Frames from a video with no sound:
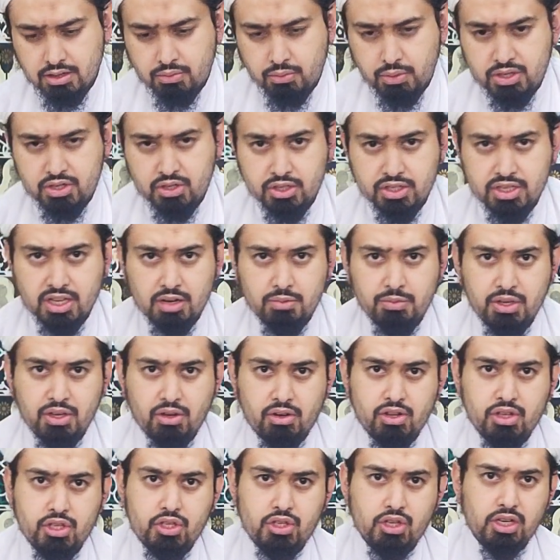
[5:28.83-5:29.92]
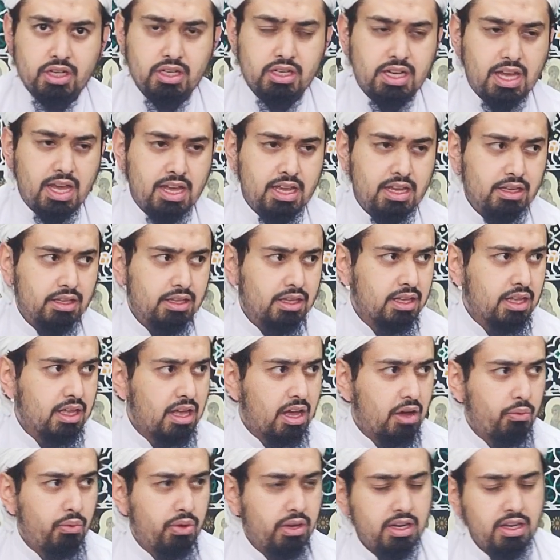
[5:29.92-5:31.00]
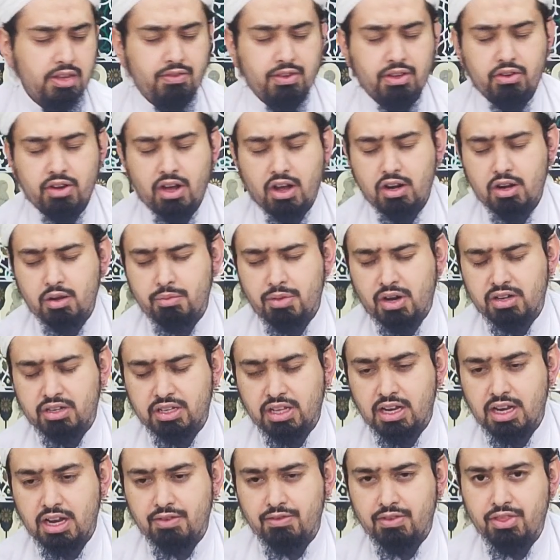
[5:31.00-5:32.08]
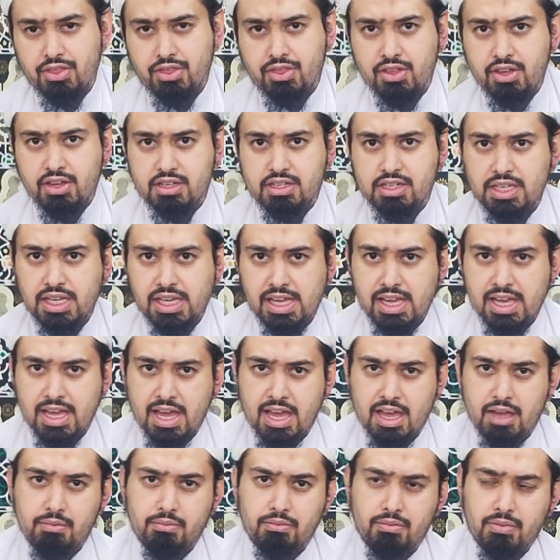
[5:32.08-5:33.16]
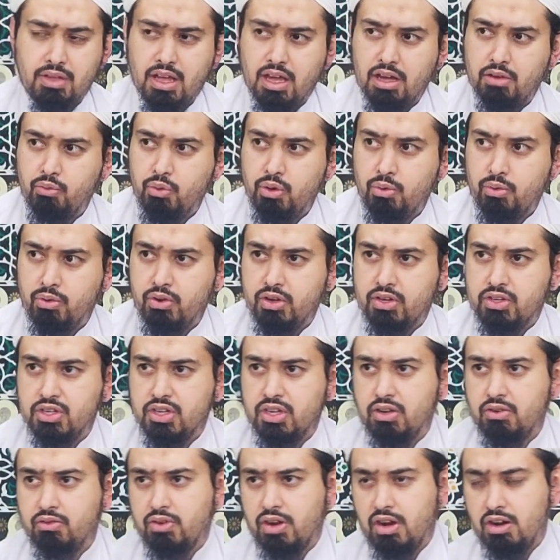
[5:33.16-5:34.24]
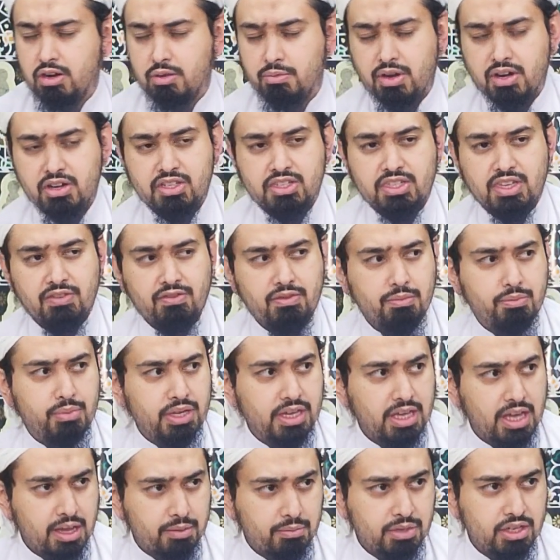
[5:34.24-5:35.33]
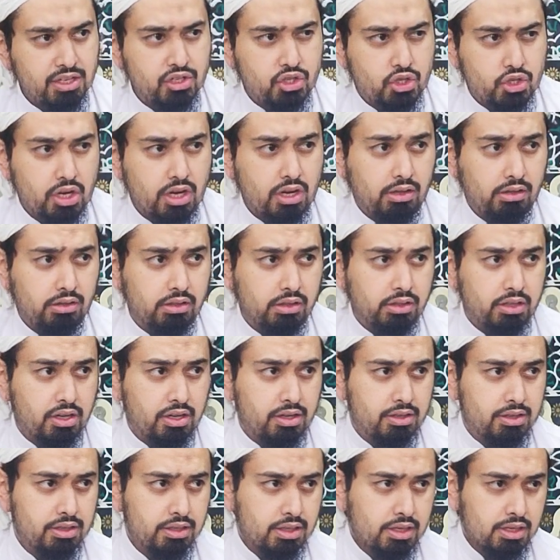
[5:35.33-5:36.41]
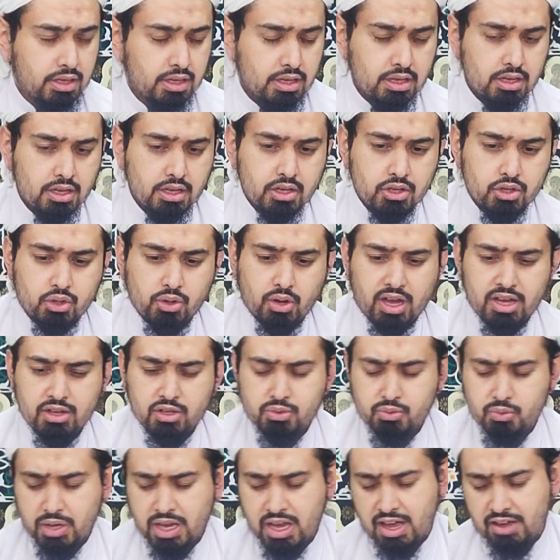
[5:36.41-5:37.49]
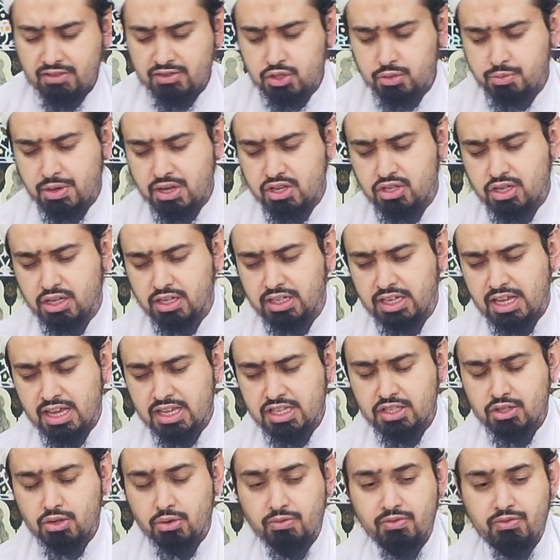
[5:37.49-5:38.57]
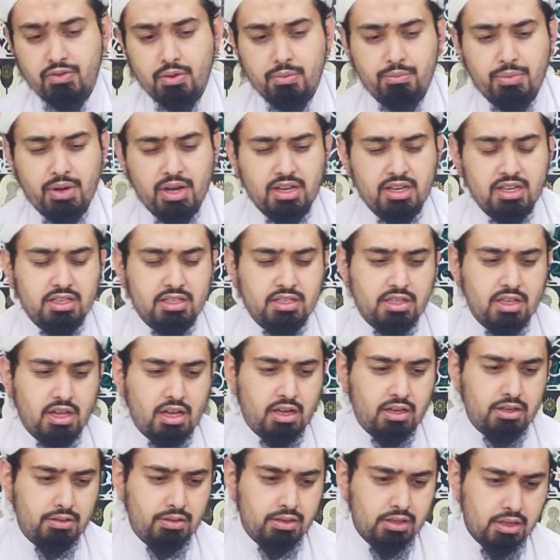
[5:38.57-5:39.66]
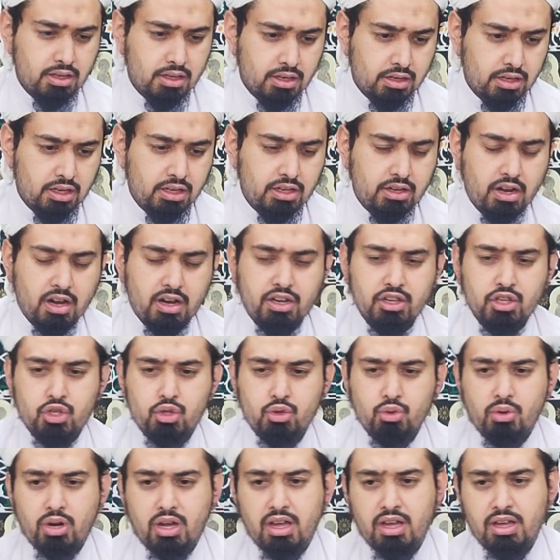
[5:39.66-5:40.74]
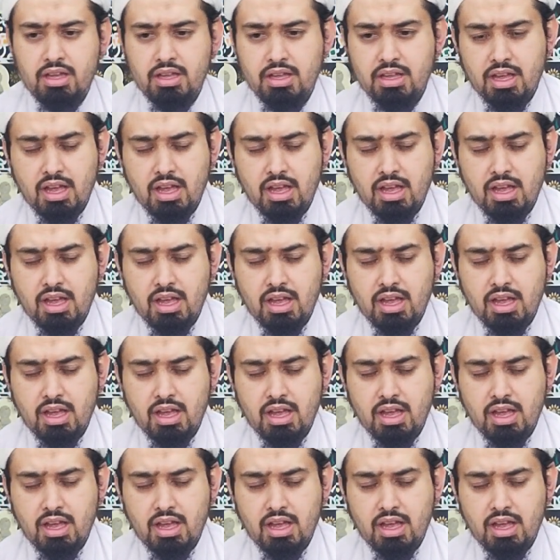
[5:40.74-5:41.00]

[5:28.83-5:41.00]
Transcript: which is going to be on a Sunday, and we're leaving round about 11:30 a.m. and we will return round about 7 p.m. inshallah. So as we have special guests coming from Pakistan, Nigrani Shura,